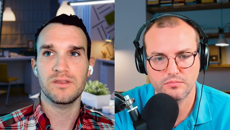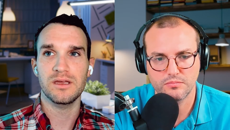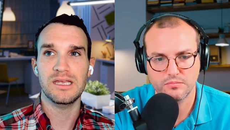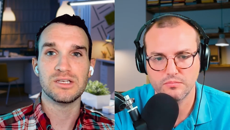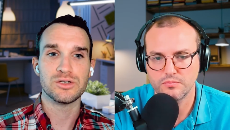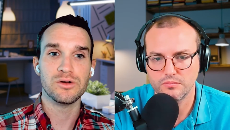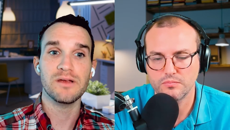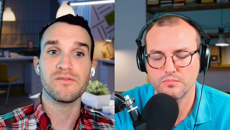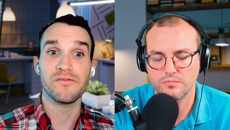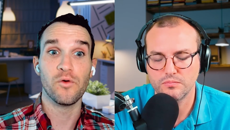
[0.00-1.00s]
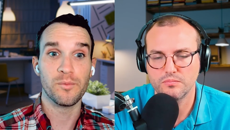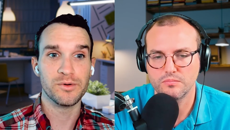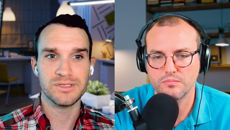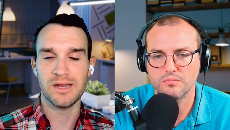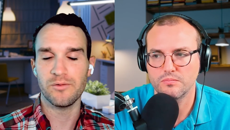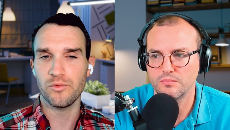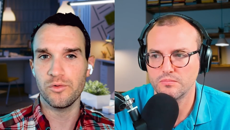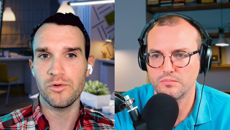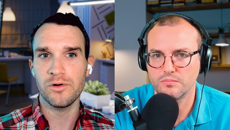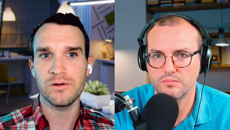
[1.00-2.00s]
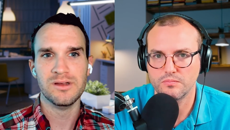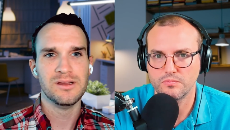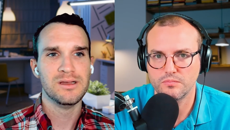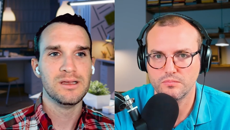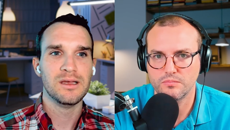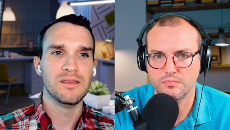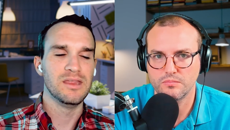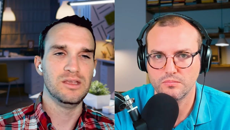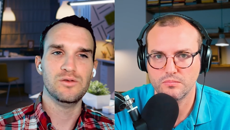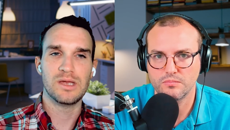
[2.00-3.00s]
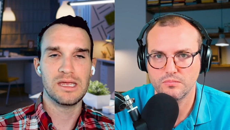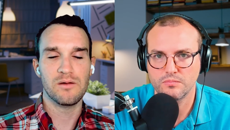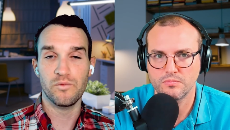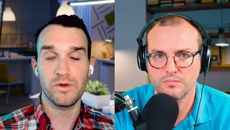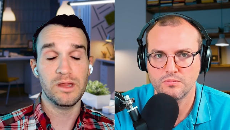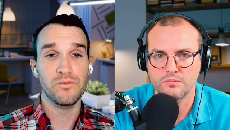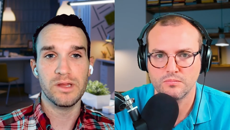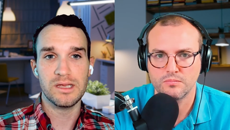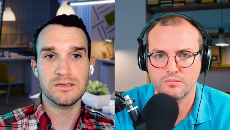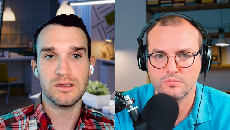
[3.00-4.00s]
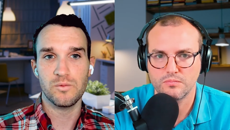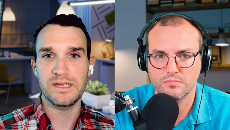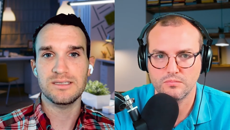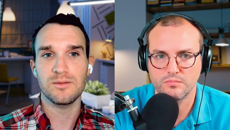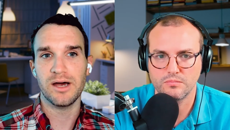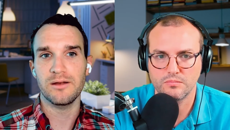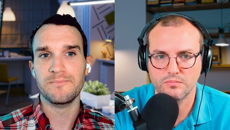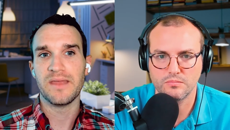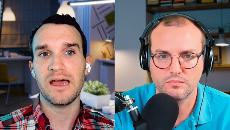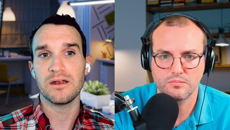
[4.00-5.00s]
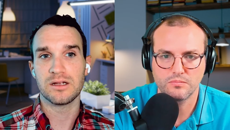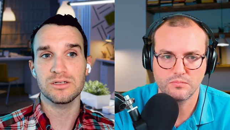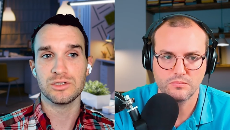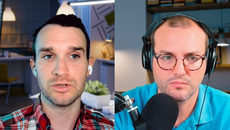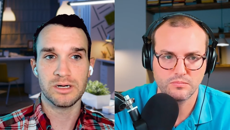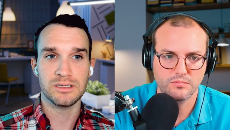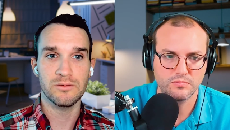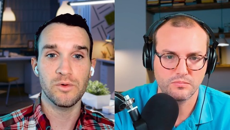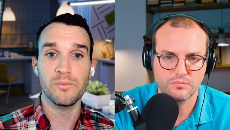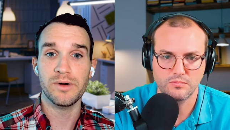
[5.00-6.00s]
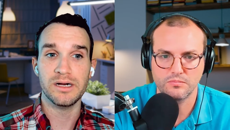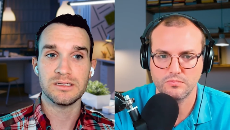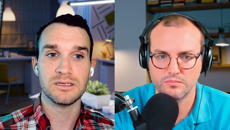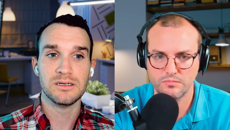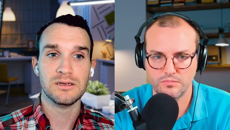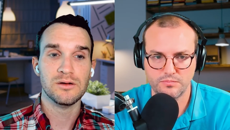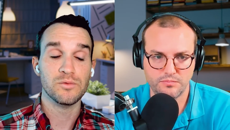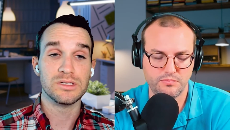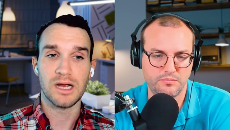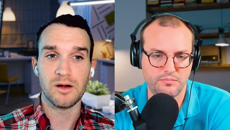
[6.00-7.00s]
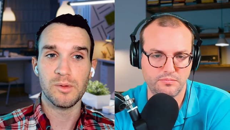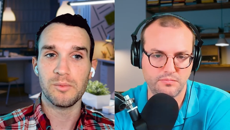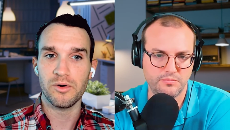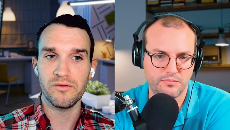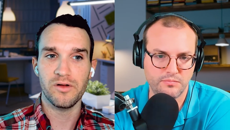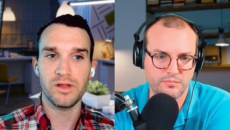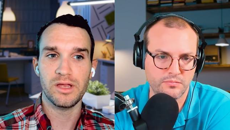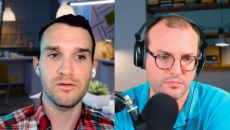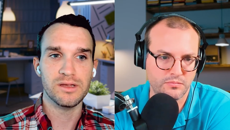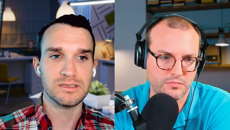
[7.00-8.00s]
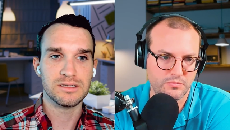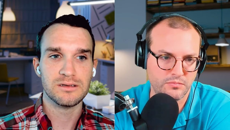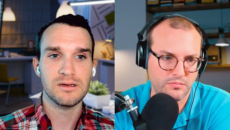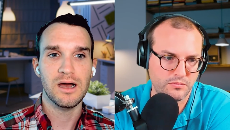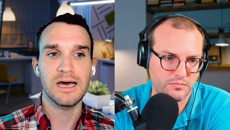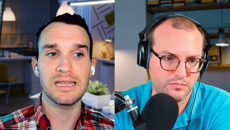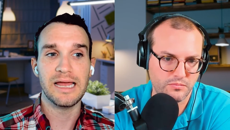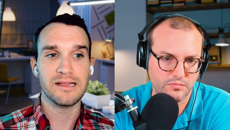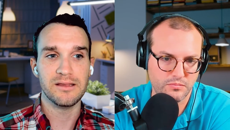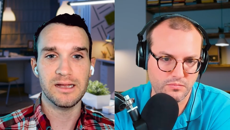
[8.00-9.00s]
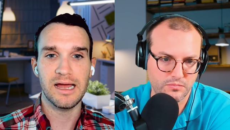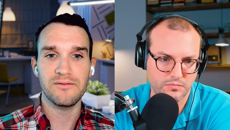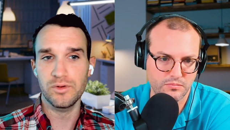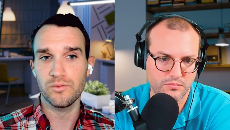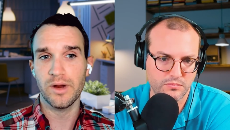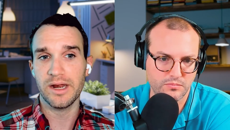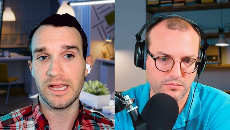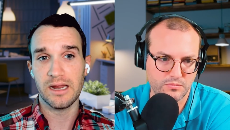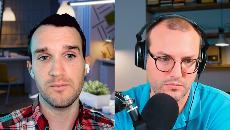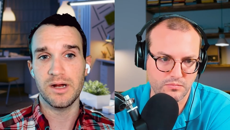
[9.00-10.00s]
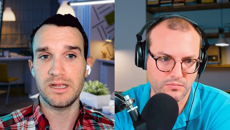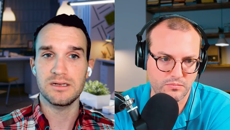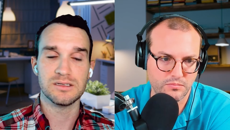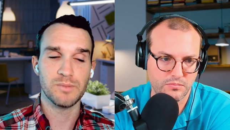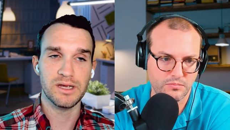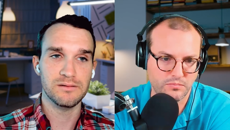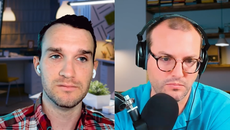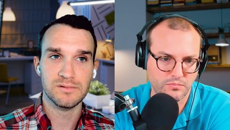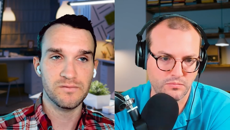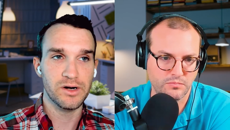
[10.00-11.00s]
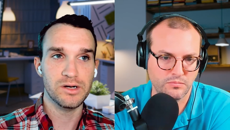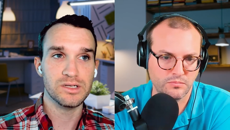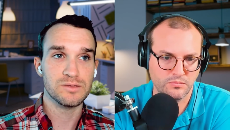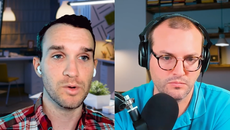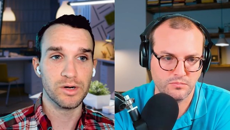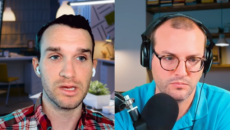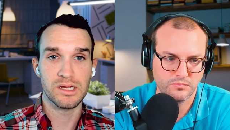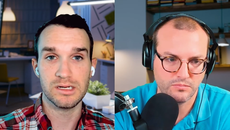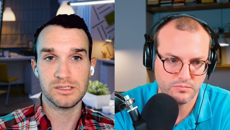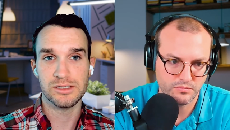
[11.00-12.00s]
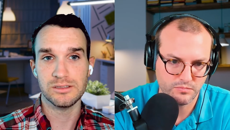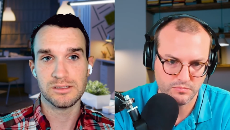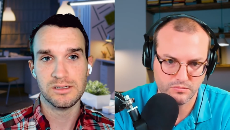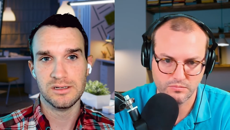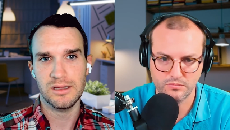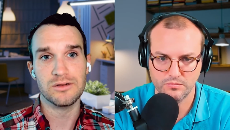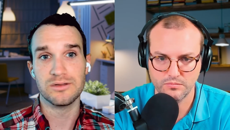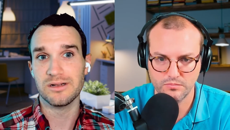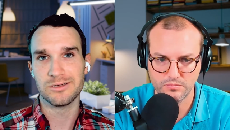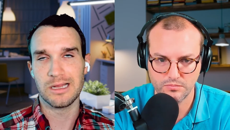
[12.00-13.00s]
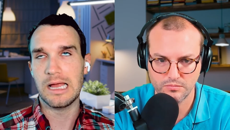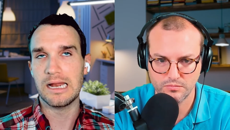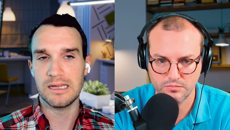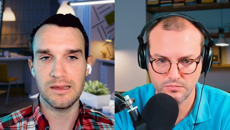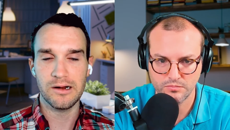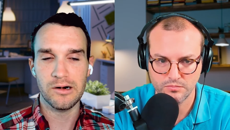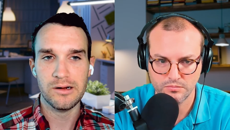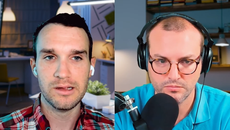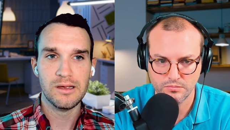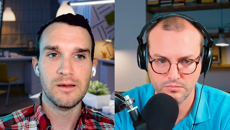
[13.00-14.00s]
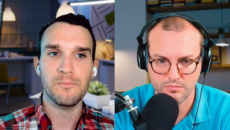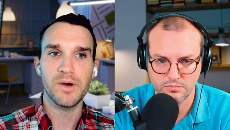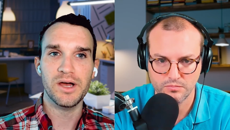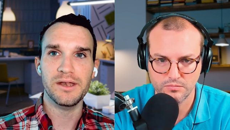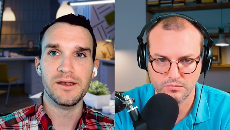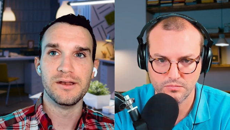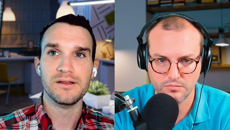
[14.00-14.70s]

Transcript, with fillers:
Speaker 1: the history of the four percent rule, that you can get really, really into the weeds about how to construct a robust retirement portfolio that's unlikely to have you running out of money despite various market conditions. There, there's a lot in there, but